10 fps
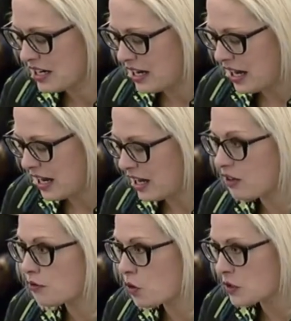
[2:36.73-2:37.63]
And
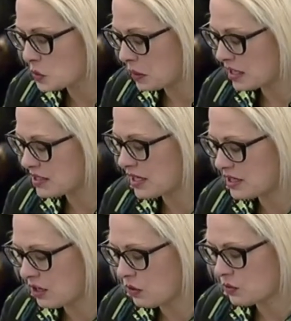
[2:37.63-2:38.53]
of course, we must
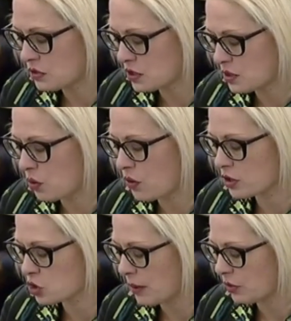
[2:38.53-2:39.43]
continue to support
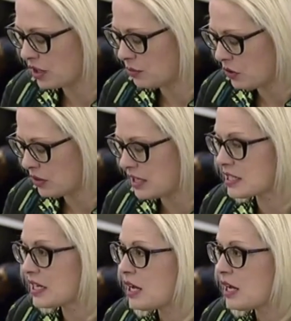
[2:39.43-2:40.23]
tribal communities